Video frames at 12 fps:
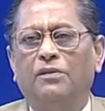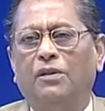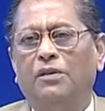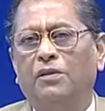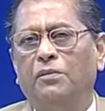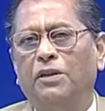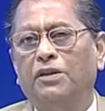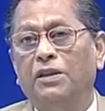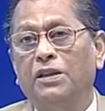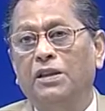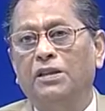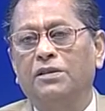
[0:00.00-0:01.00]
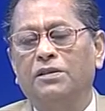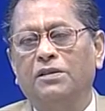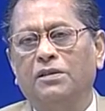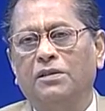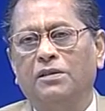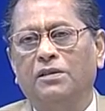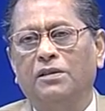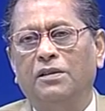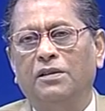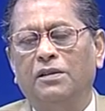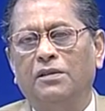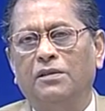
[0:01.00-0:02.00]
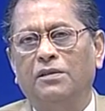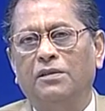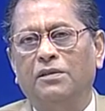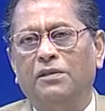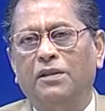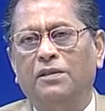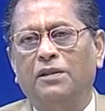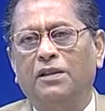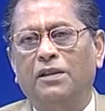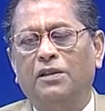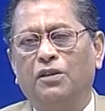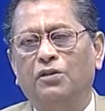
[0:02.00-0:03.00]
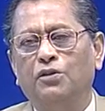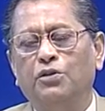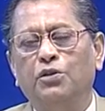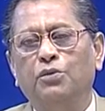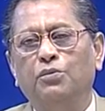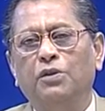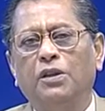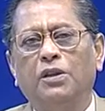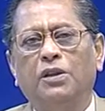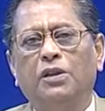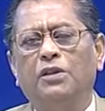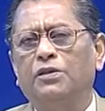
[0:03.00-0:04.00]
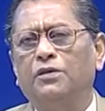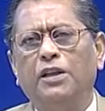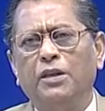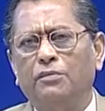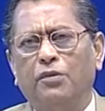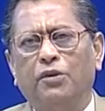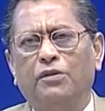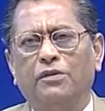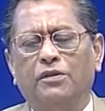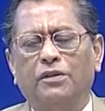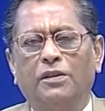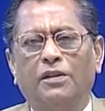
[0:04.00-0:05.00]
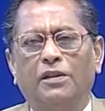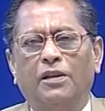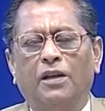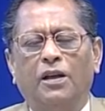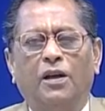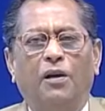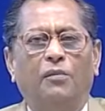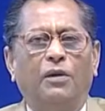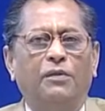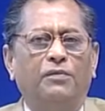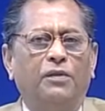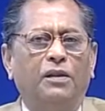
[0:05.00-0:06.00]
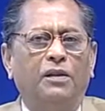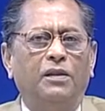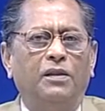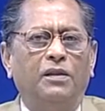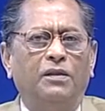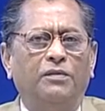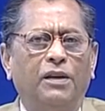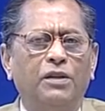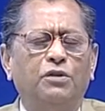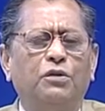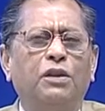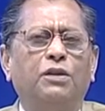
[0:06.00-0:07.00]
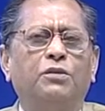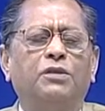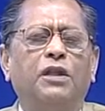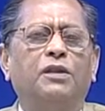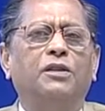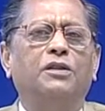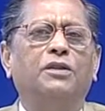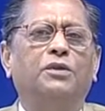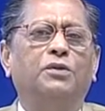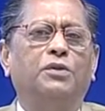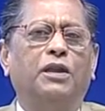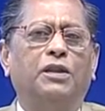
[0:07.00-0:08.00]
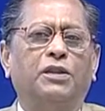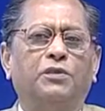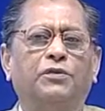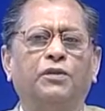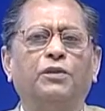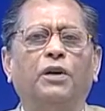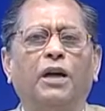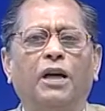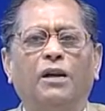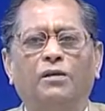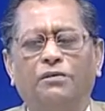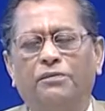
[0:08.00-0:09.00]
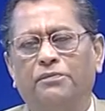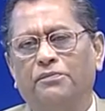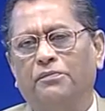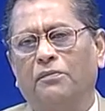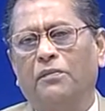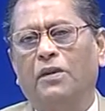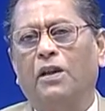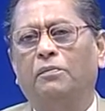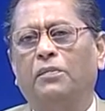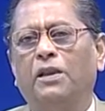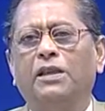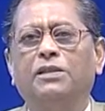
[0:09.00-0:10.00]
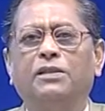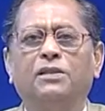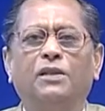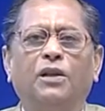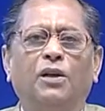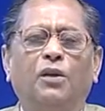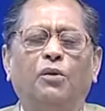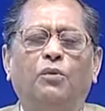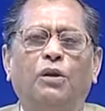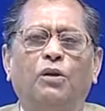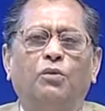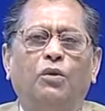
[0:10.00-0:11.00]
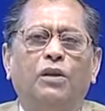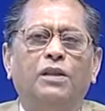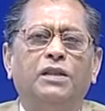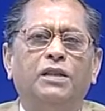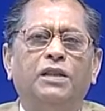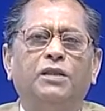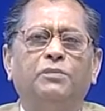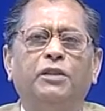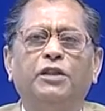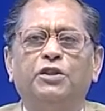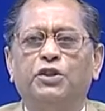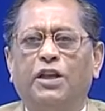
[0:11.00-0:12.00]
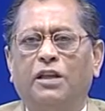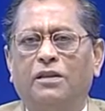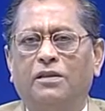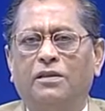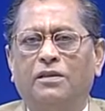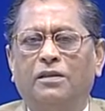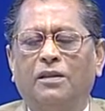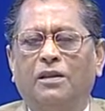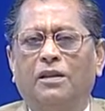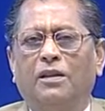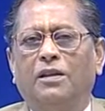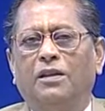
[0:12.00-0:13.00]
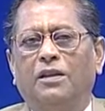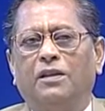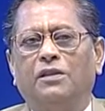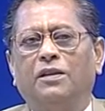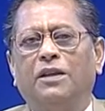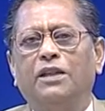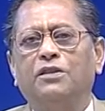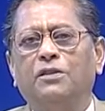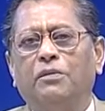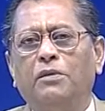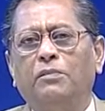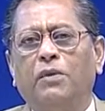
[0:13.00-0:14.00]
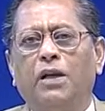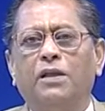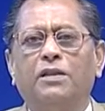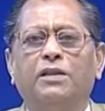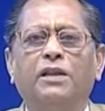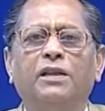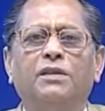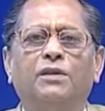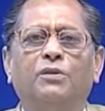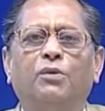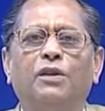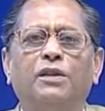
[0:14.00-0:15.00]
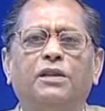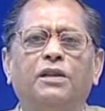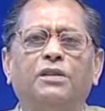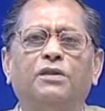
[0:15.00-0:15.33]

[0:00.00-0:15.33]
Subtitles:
materials that they consumed. It is very important. But eventually it was understood that if you have a place where quality is being checked, the rest of the plant thinks quality is